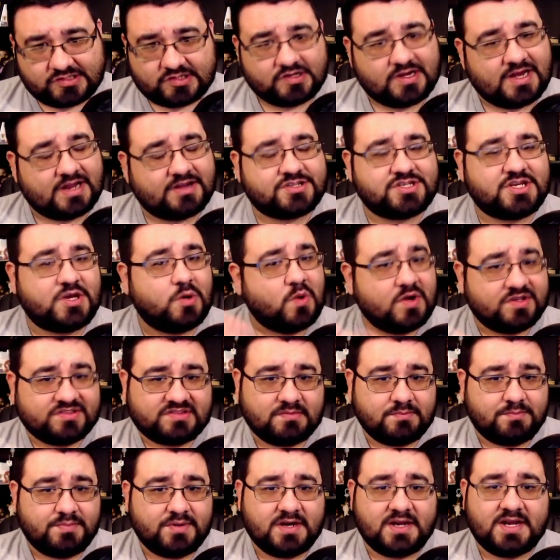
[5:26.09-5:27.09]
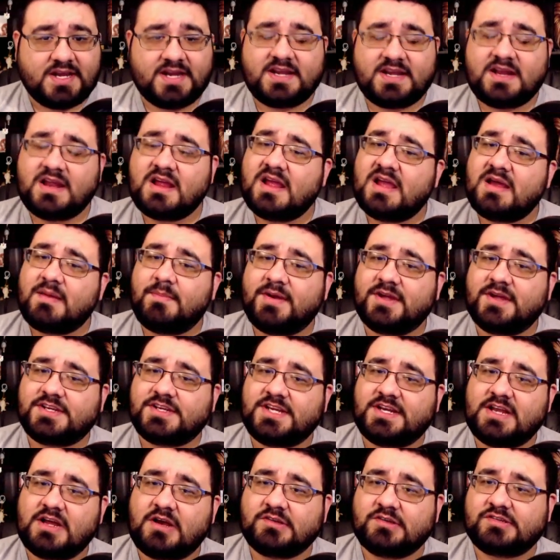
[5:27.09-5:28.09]
Now, she wasn't bullied, but she
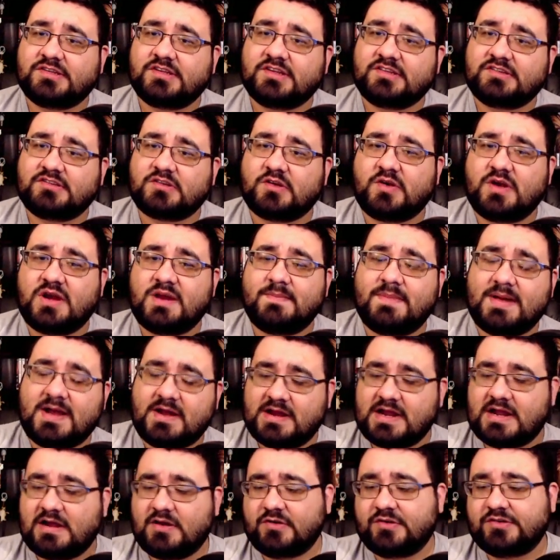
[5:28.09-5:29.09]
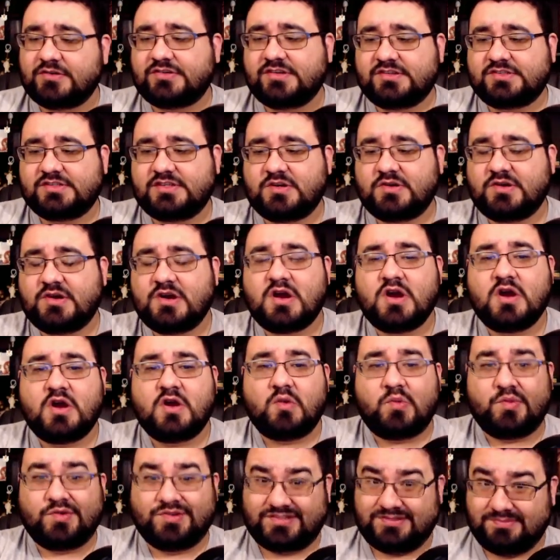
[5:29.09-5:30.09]
tells the story about how her sister was